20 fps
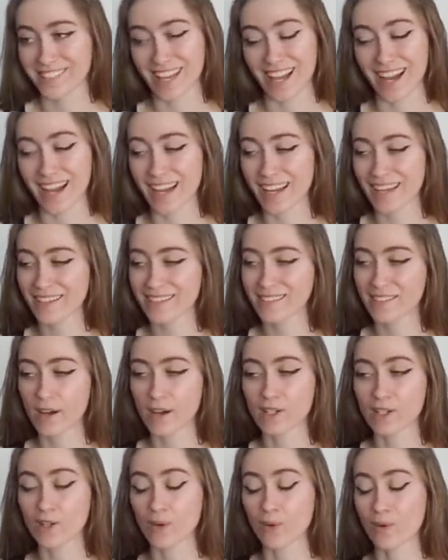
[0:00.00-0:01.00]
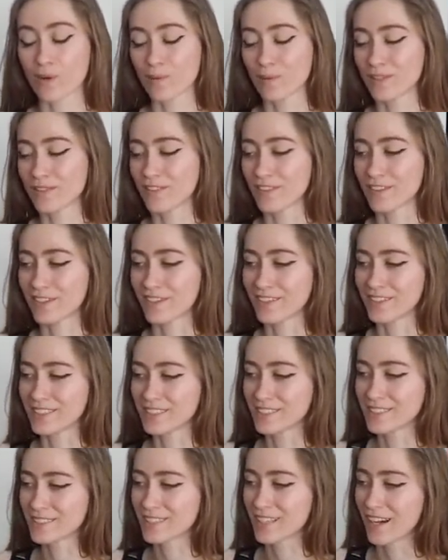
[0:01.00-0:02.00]
I I don't want to believe that there
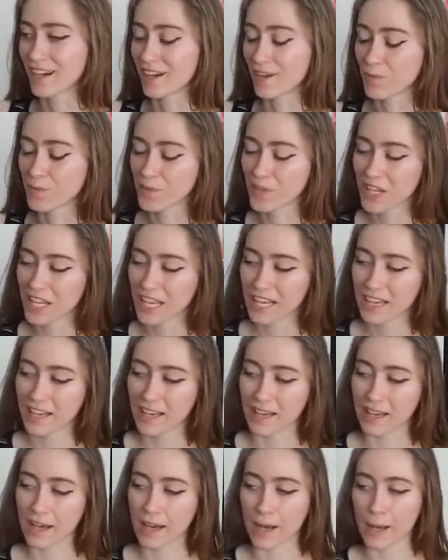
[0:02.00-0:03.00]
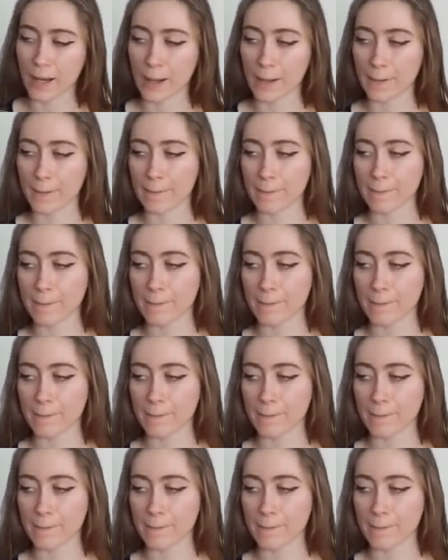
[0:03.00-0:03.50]
is Kyle, um,